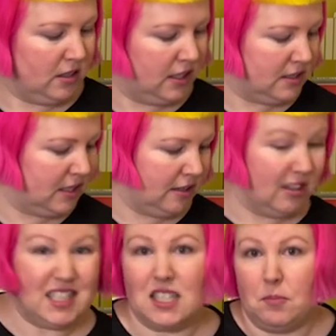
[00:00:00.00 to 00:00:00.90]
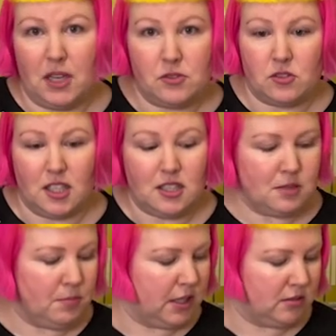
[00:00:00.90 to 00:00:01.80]
is there is some puzzle
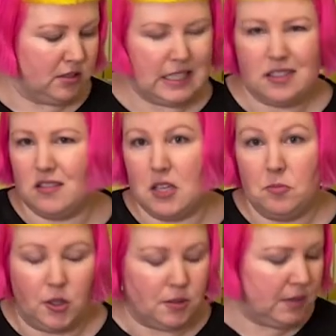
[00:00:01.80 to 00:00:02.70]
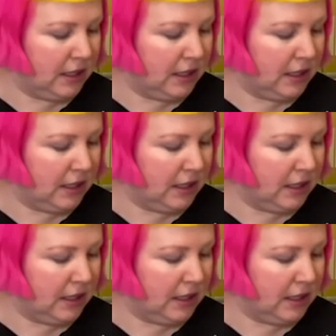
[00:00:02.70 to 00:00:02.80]
dust, but it didn't bother me.